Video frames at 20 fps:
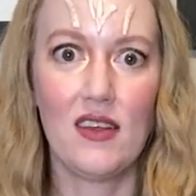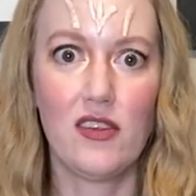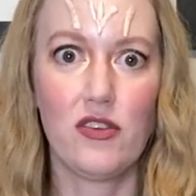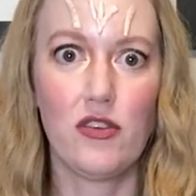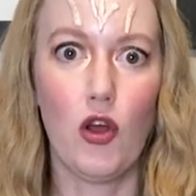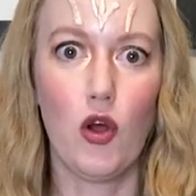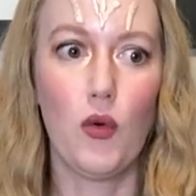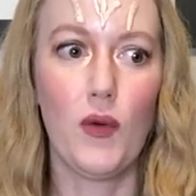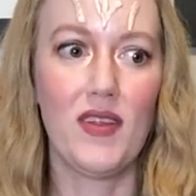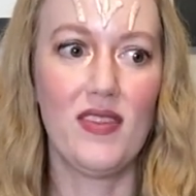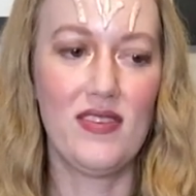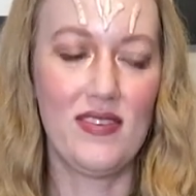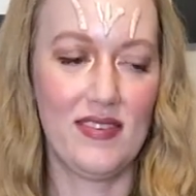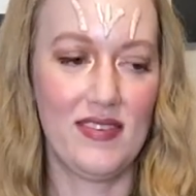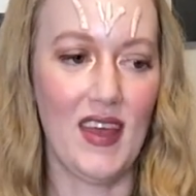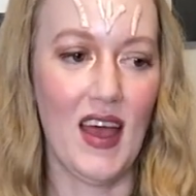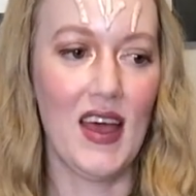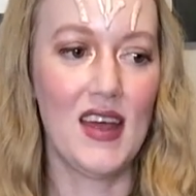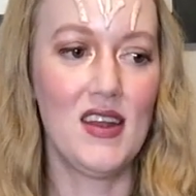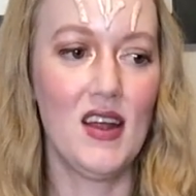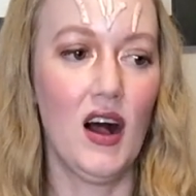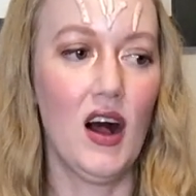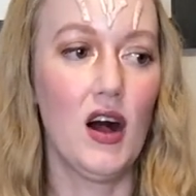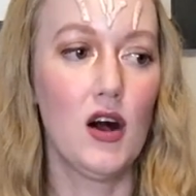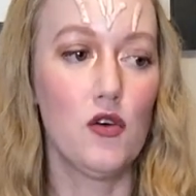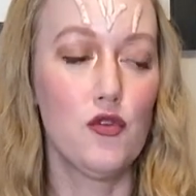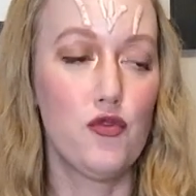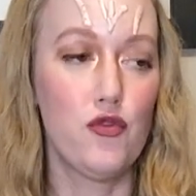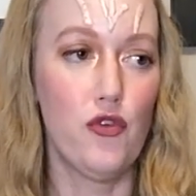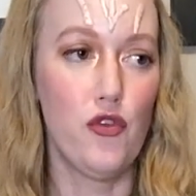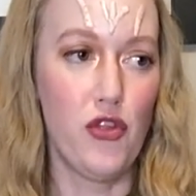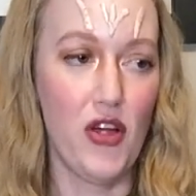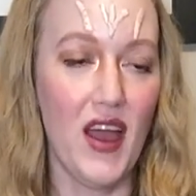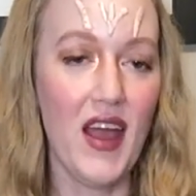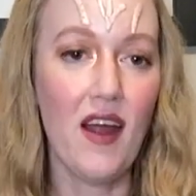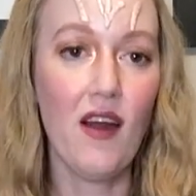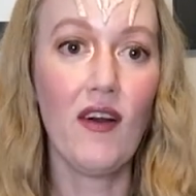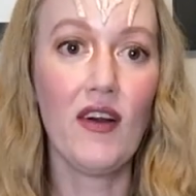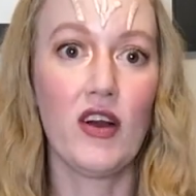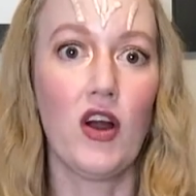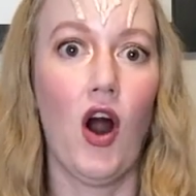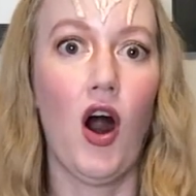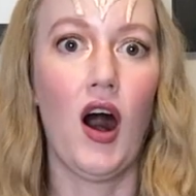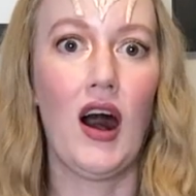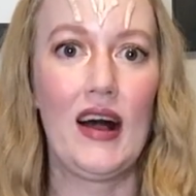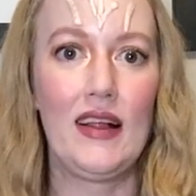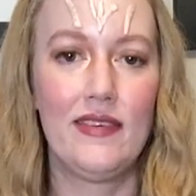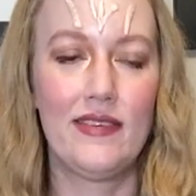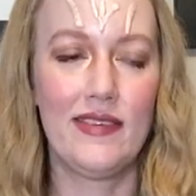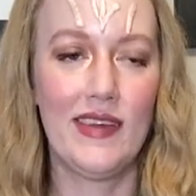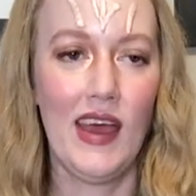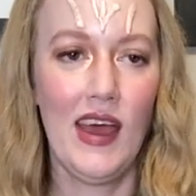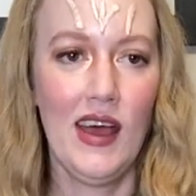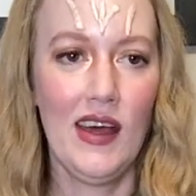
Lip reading: so instead of their gods,